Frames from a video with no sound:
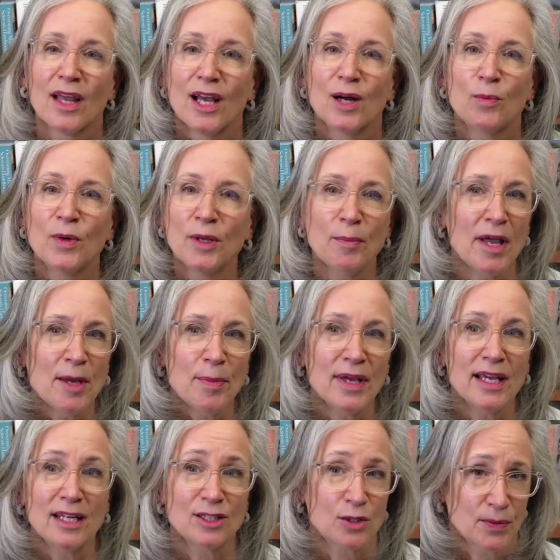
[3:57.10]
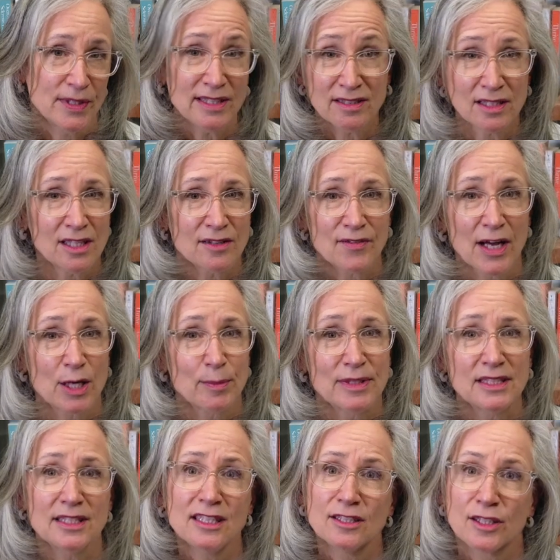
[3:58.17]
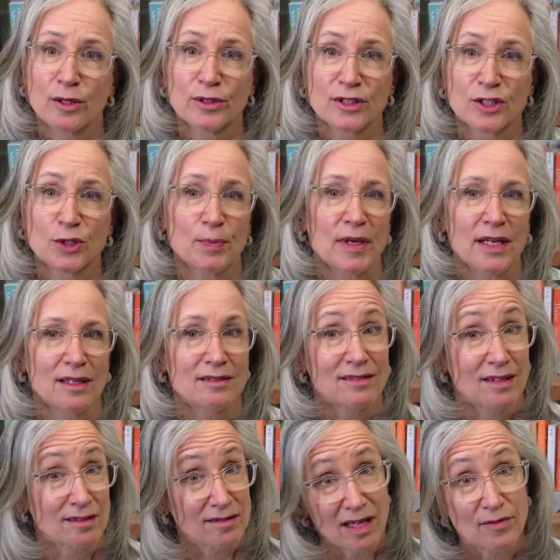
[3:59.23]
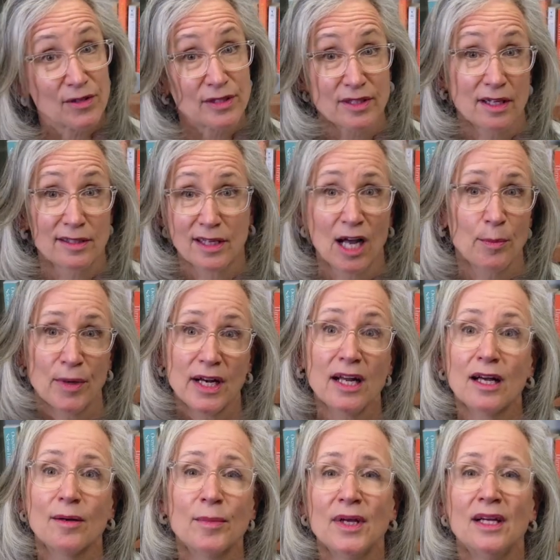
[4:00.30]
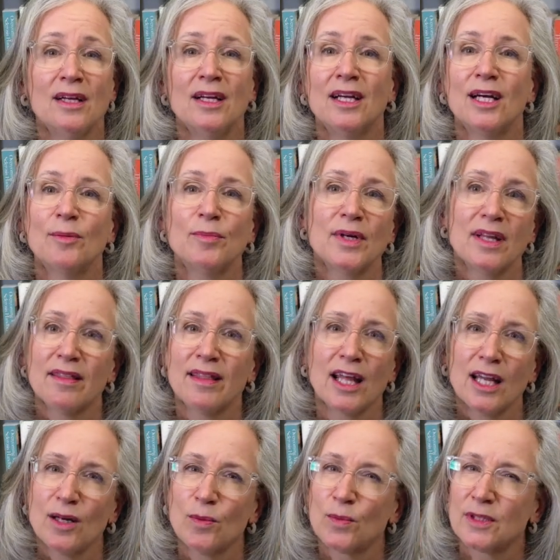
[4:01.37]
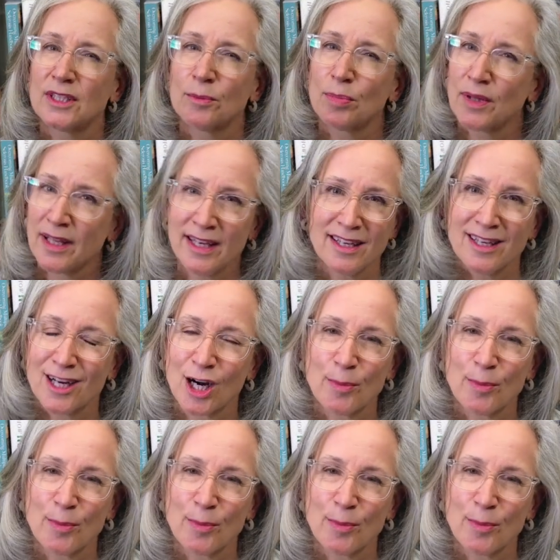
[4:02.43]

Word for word: We may be increasing our vitamin D doses because our levels aren't coming up, but then we're depleting our